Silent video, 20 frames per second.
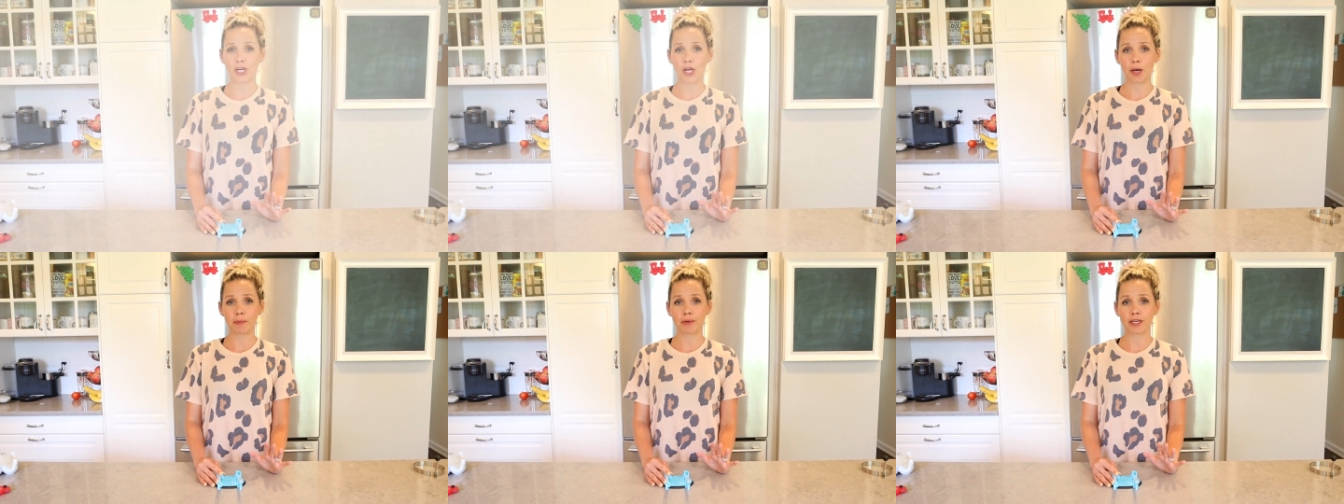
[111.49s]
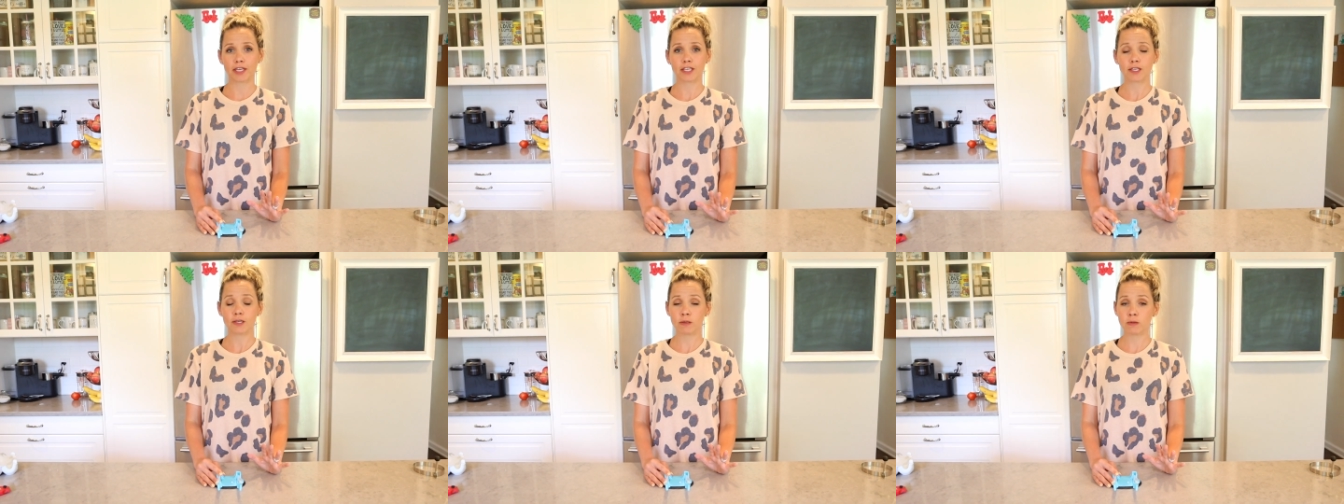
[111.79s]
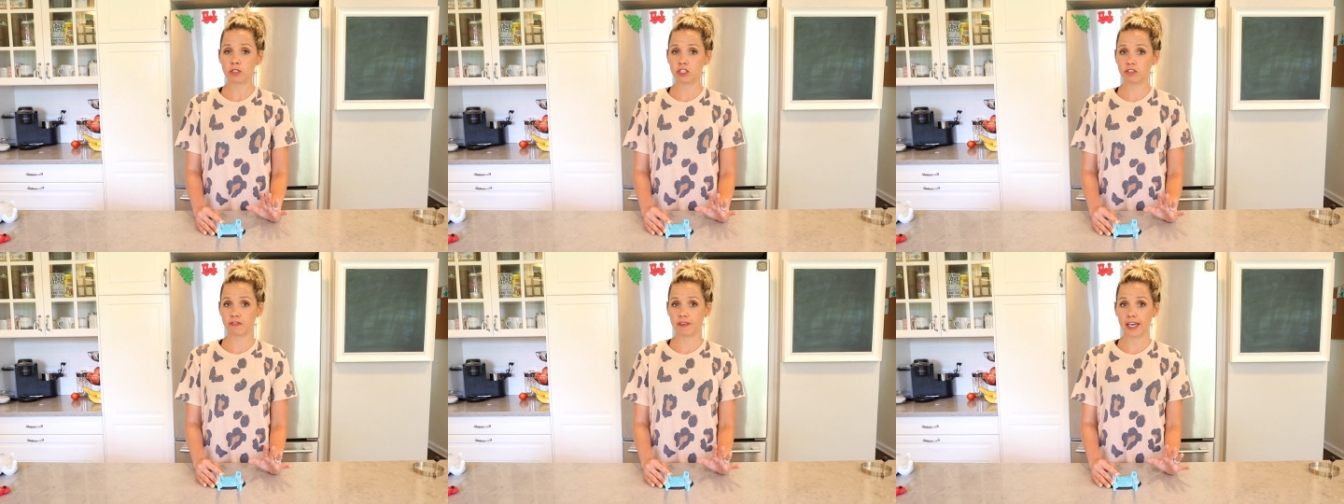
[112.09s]
You know, I'm a
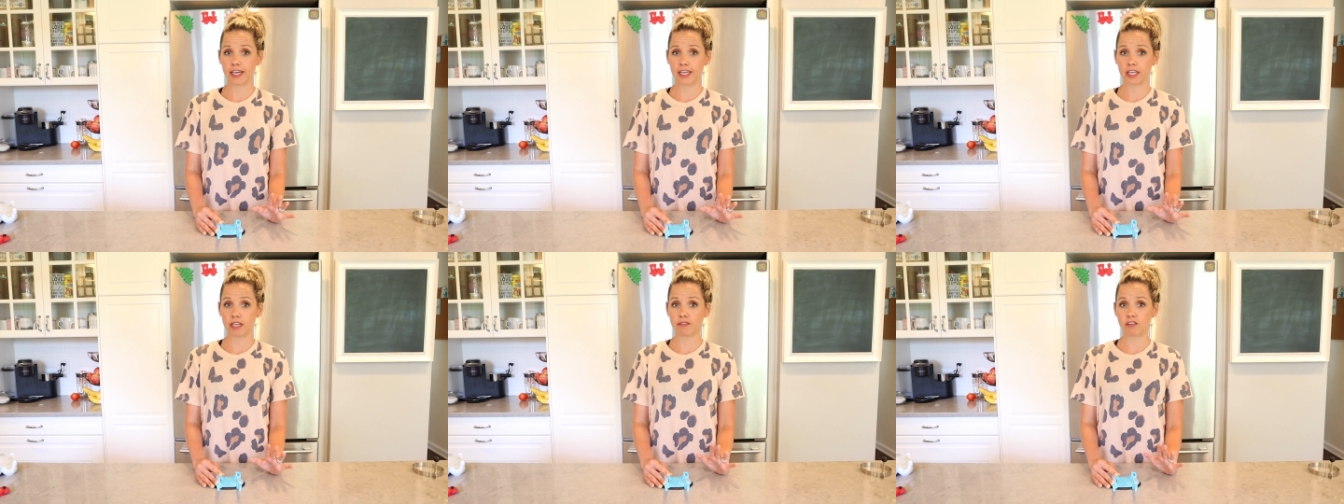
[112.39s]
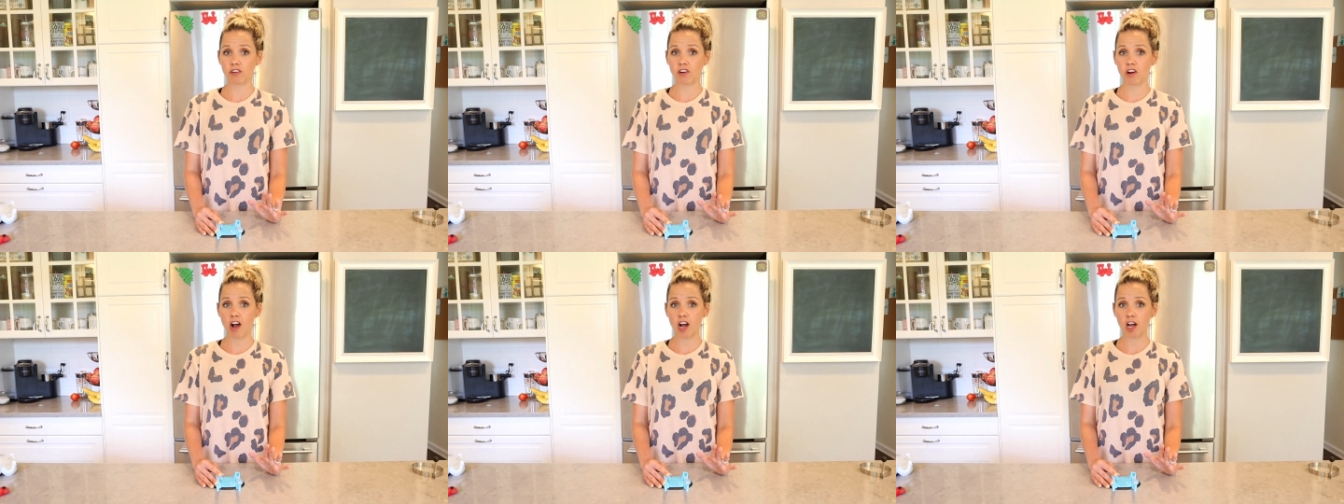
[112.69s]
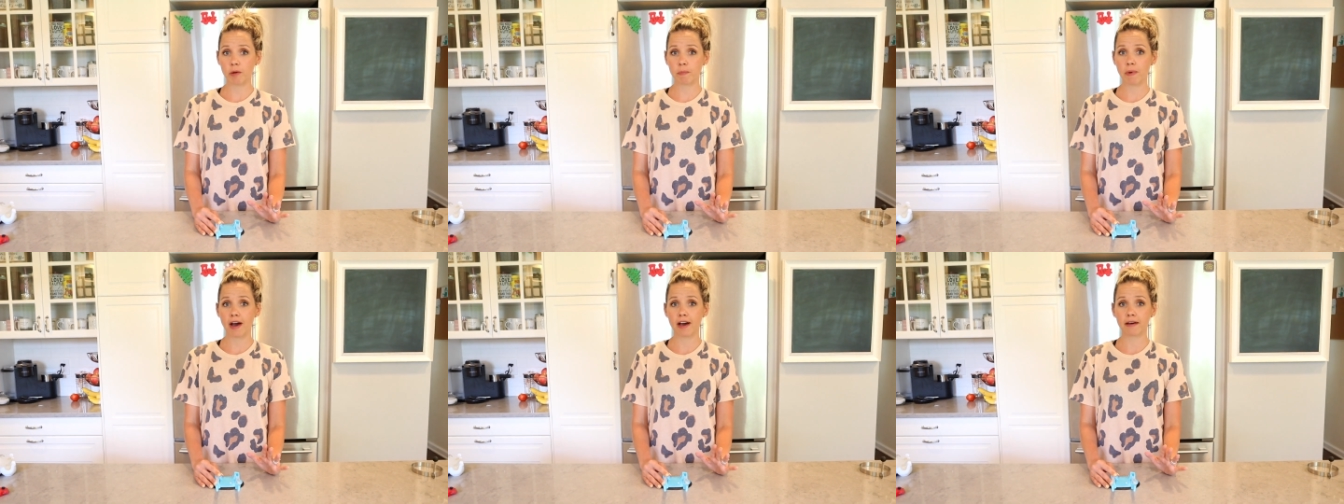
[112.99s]
huge fan of
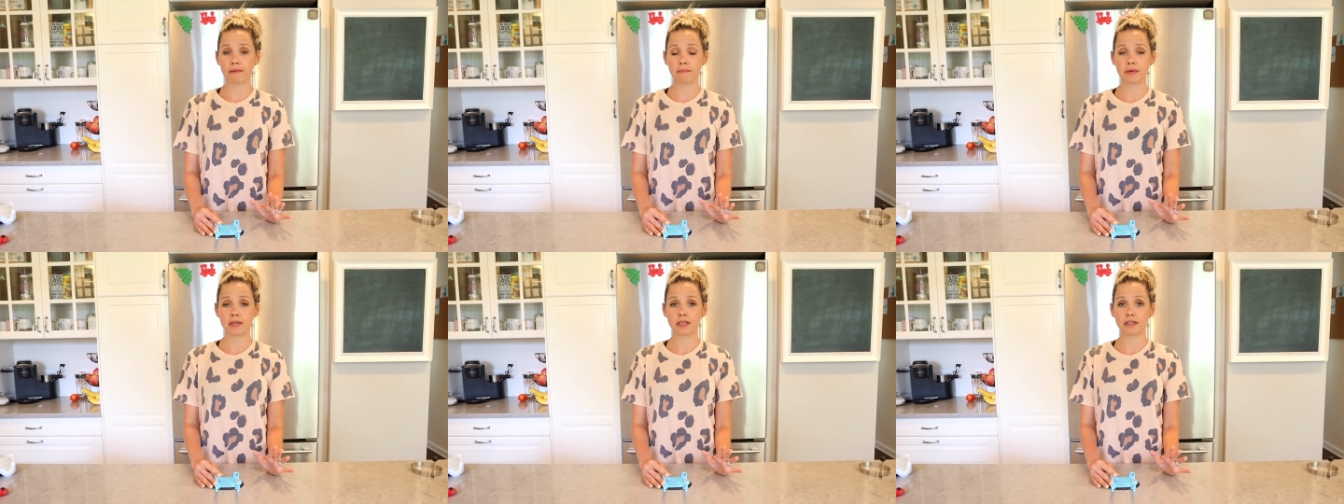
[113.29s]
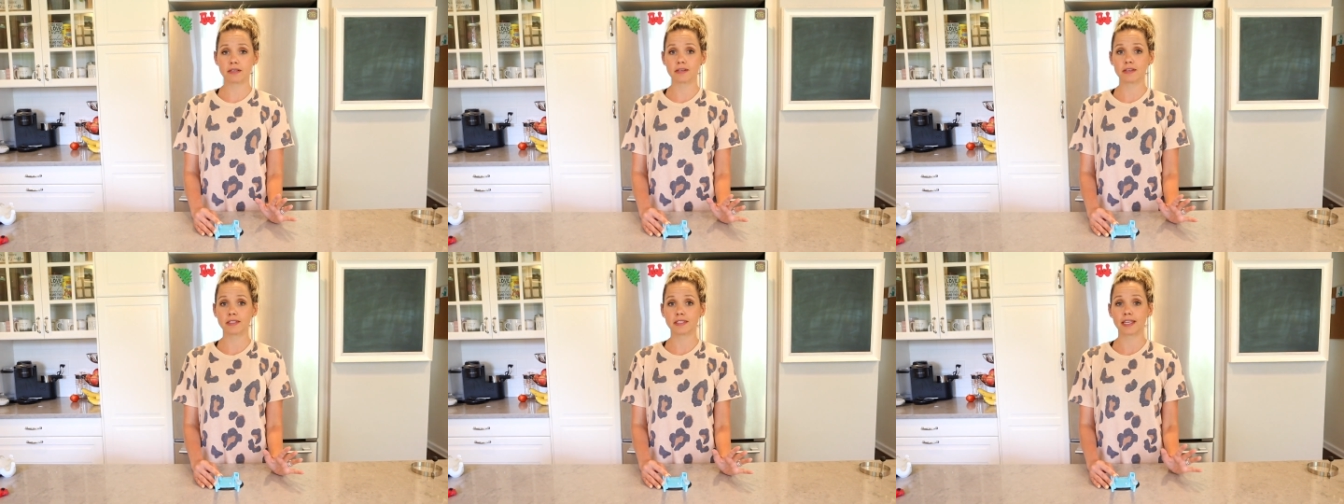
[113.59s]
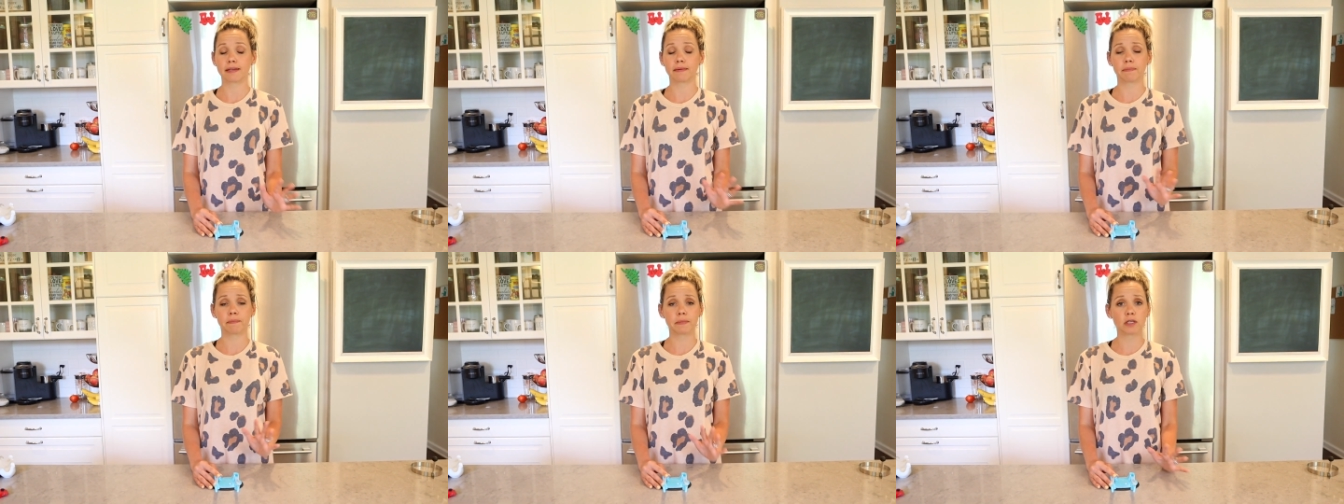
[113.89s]
crock pot meals
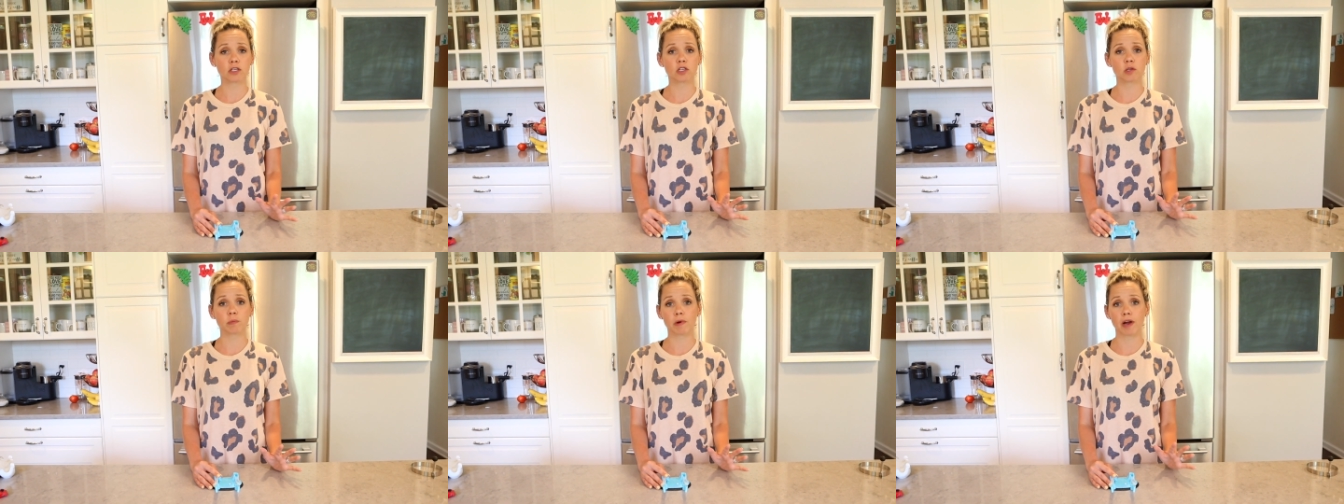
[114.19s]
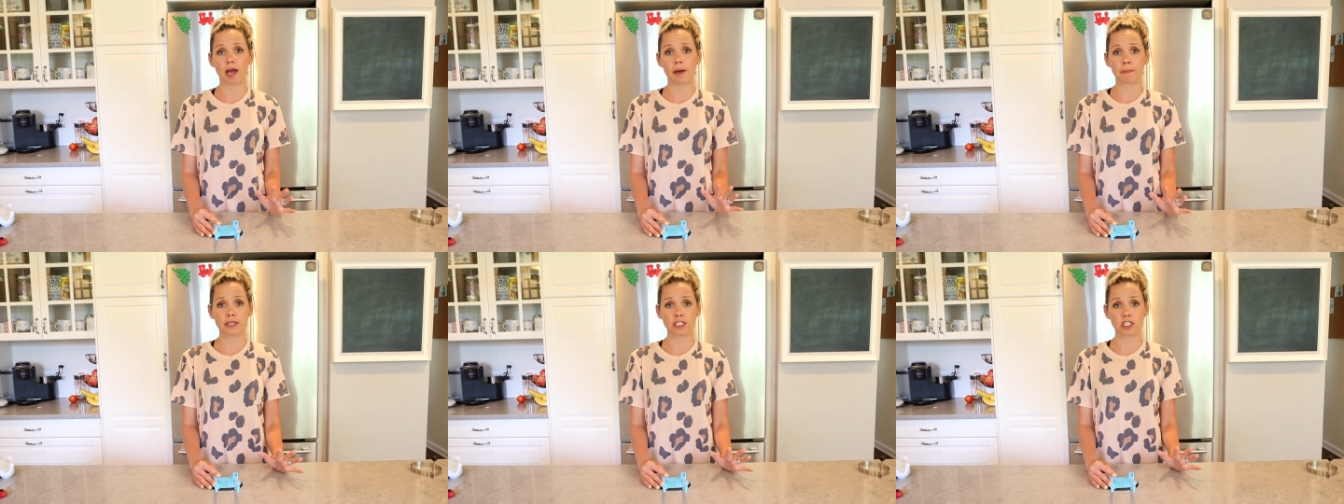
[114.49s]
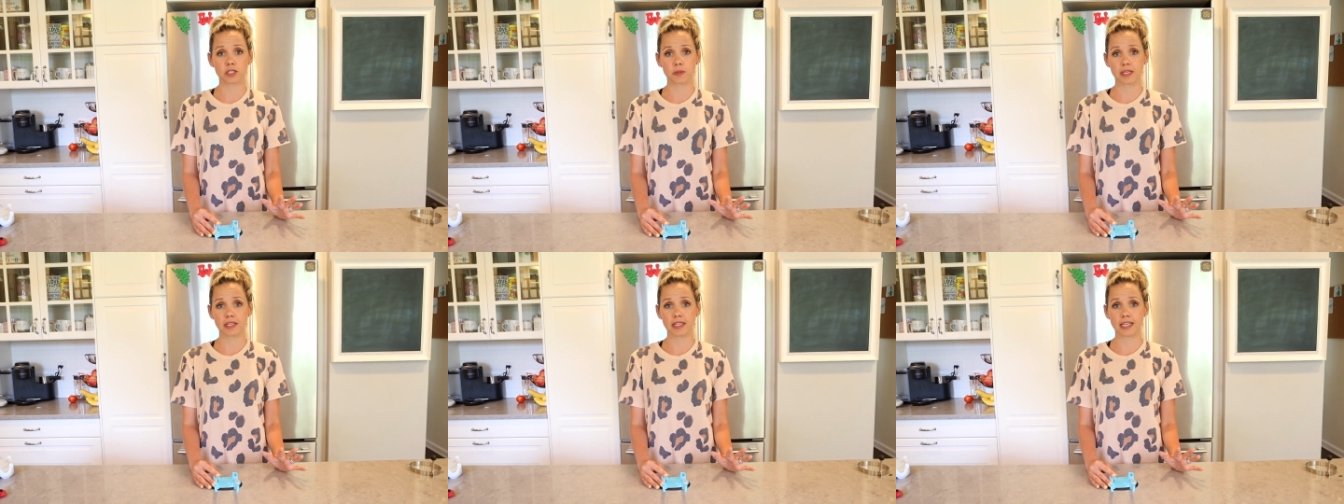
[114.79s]
and meal prep
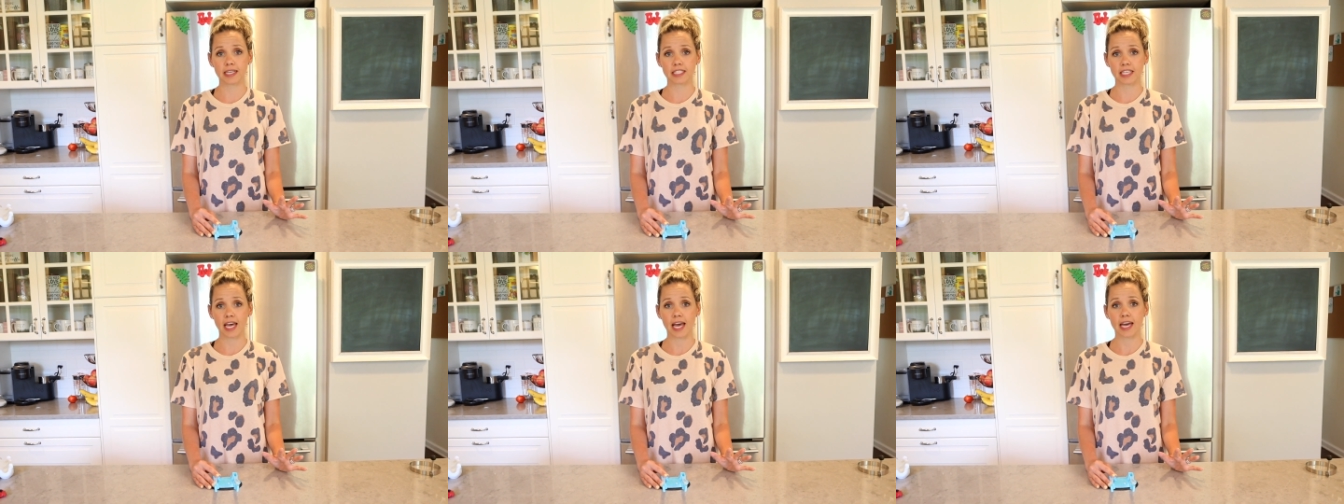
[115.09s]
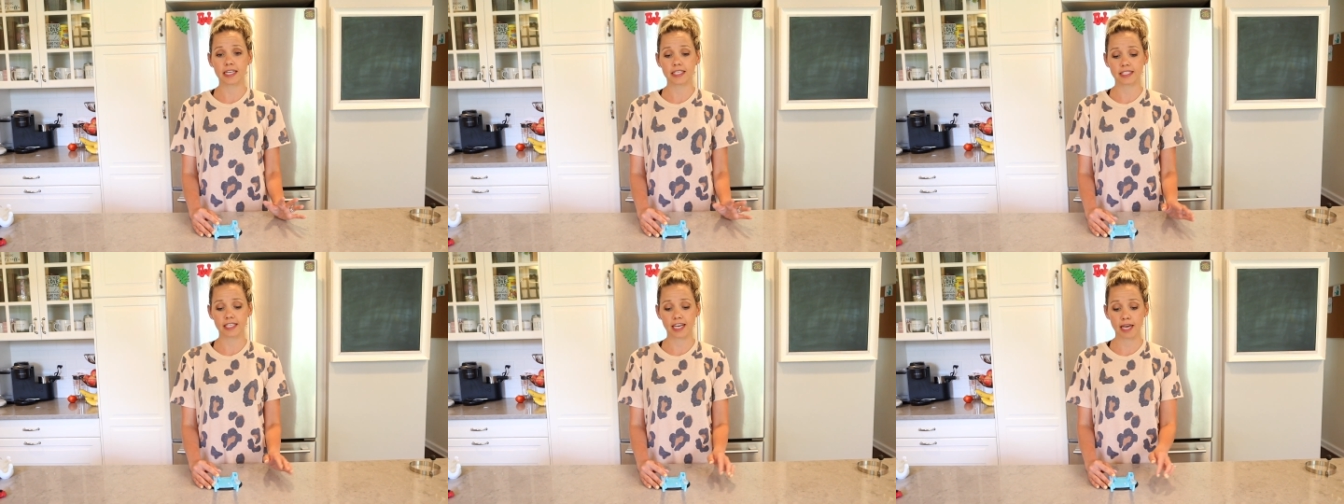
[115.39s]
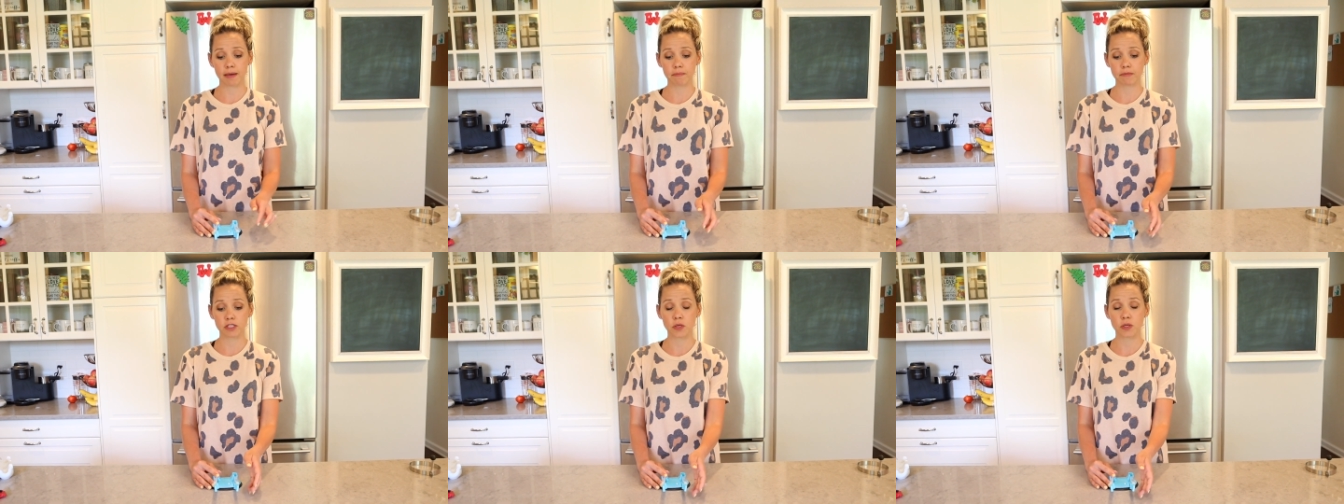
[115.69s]
and doing things ahead of time,